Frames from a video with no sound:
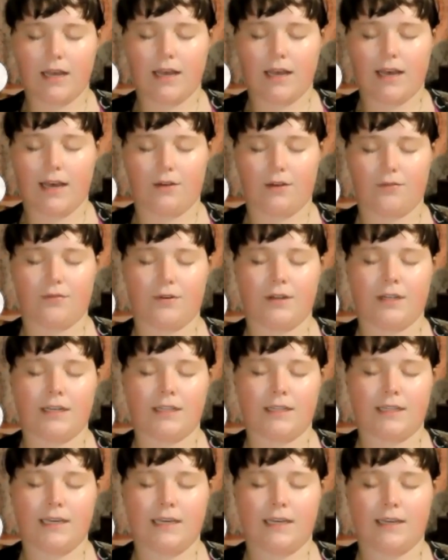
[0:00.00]
and
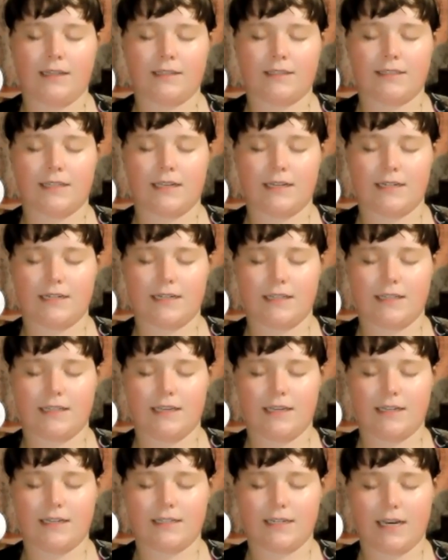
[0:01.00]
really sending
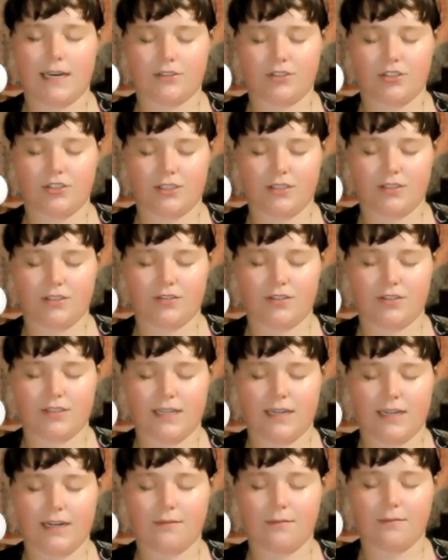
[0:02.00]
the intentions, just
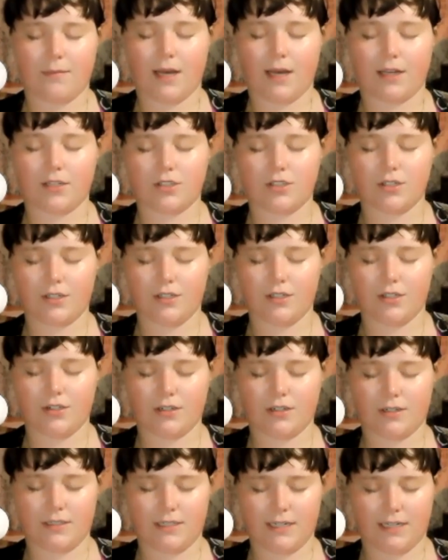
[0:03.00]
imagining your
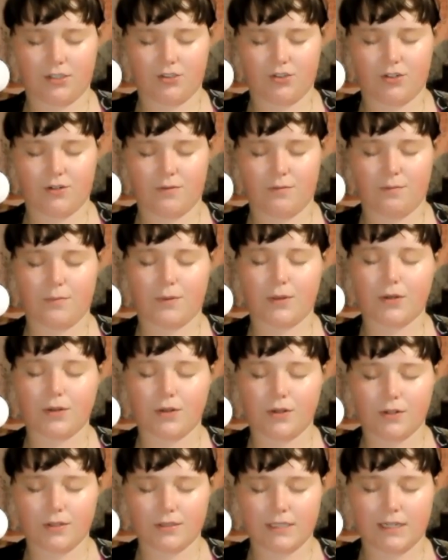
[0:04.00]
intention
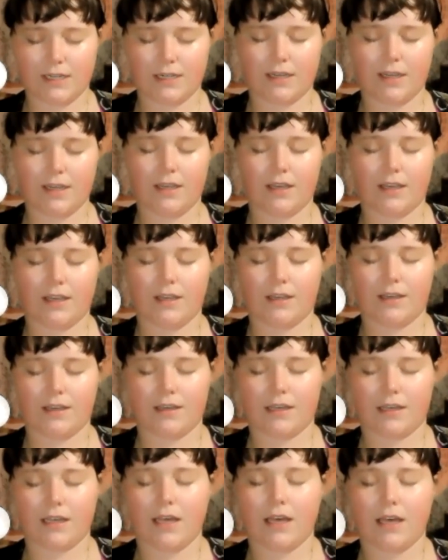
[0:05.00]

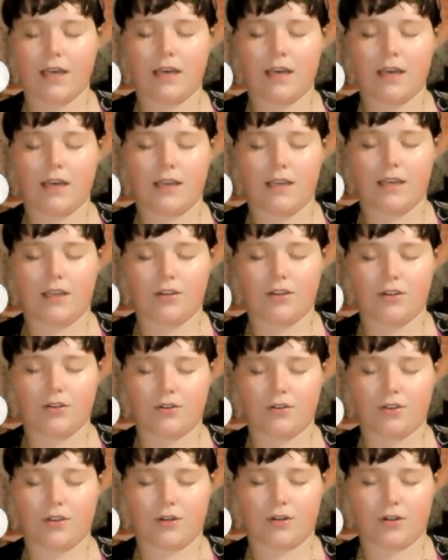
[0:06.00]
building in your
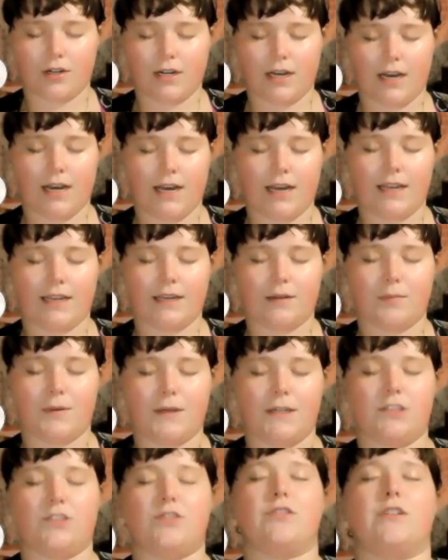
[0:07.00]
third eye and
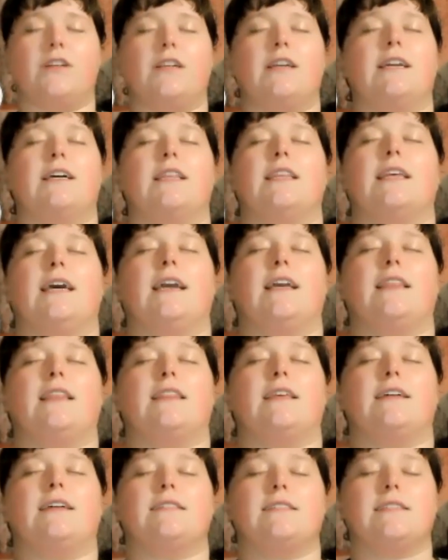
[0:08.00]
picturing it like
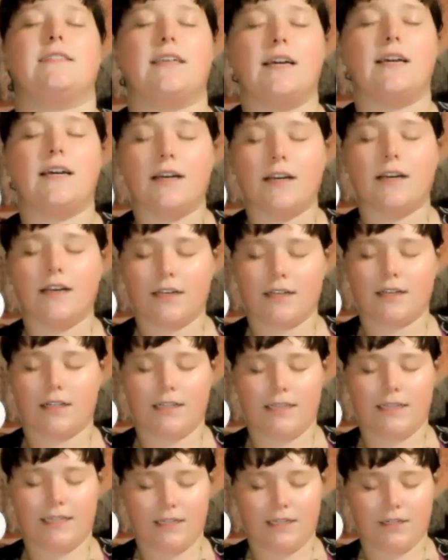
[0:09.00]
this
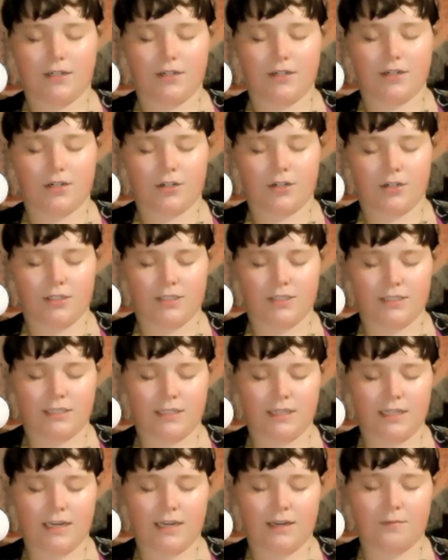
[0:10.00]
clear
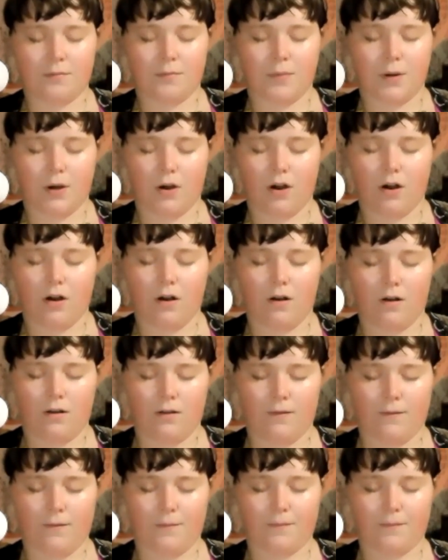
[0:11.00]
crystalline ball,